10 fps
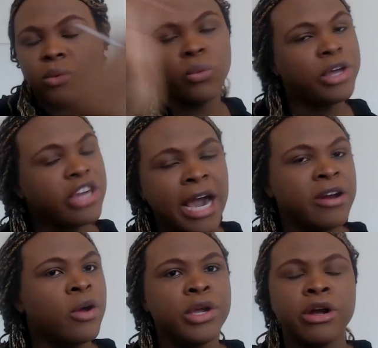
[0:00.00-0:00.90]
Which I
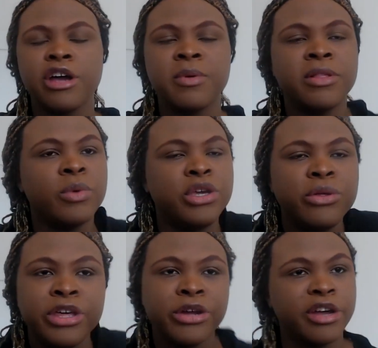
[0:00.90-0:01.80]
don't know what
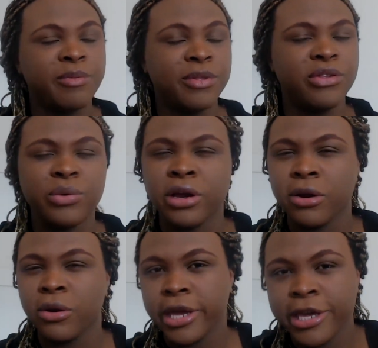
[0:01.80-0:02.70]
you think your husband's doing
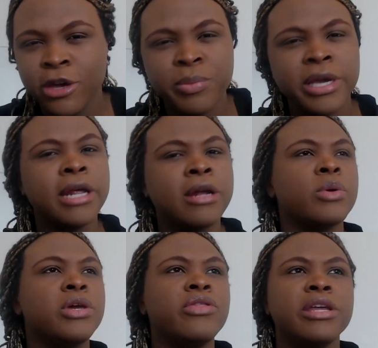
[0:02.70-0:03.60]
on OkCupid. I don't
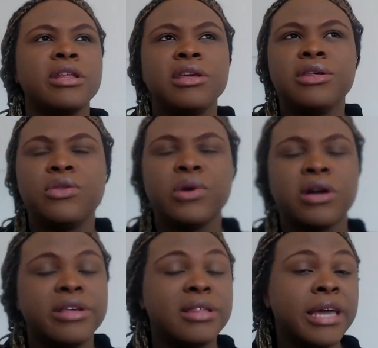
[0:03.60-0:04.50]
know what you think that he's
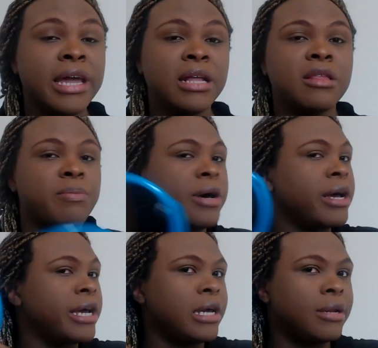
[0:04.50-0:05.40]
doing on these dates,
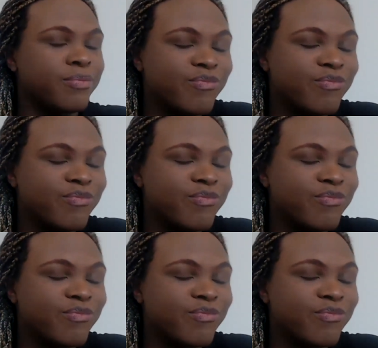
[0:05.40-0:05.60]
but